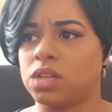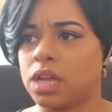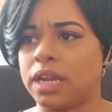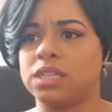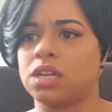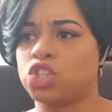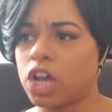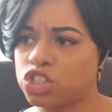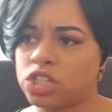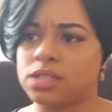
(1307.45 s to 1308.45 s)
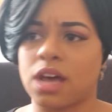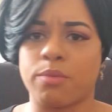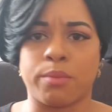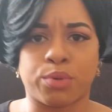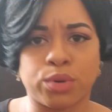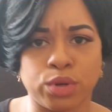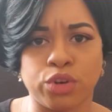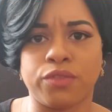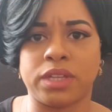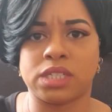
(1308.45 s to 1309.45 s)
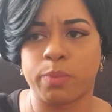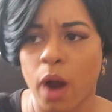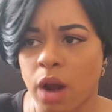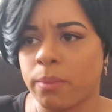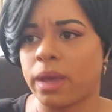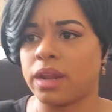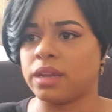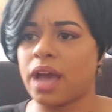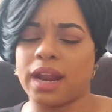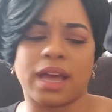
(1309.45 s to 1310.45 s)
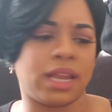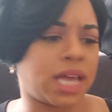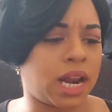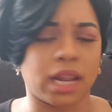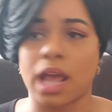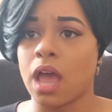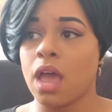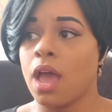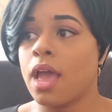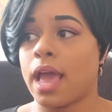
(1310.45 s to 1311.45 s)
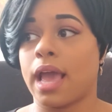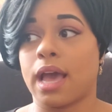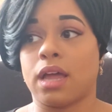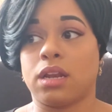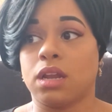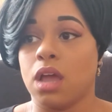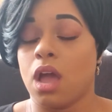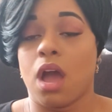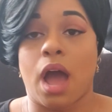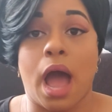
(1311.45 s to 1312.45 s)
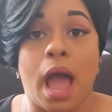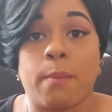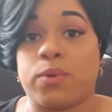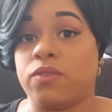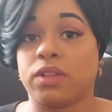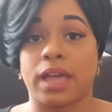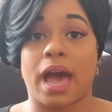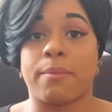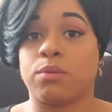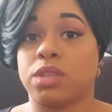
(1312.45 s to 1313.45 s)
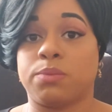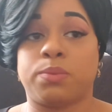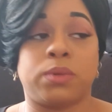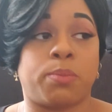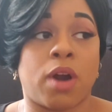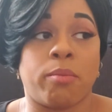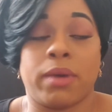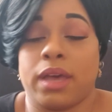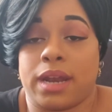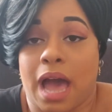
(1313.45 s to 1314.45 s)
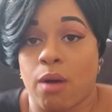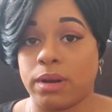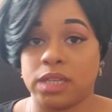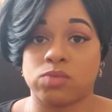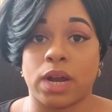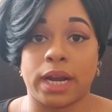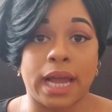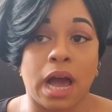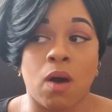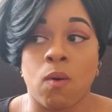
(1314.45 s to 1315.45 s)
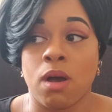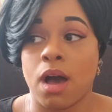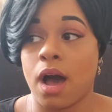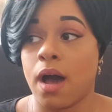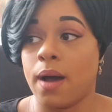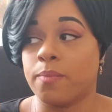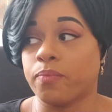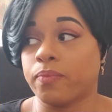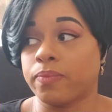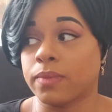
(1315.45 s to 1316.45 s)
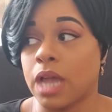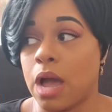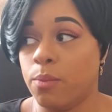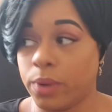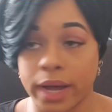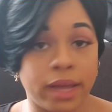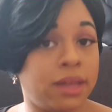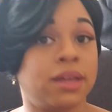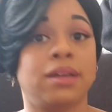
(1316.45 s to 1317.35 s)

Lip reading: any suggestions to help improve this department, and yada, yada, yada, yada. And I'm perfectly happy with the department and how it is right now. But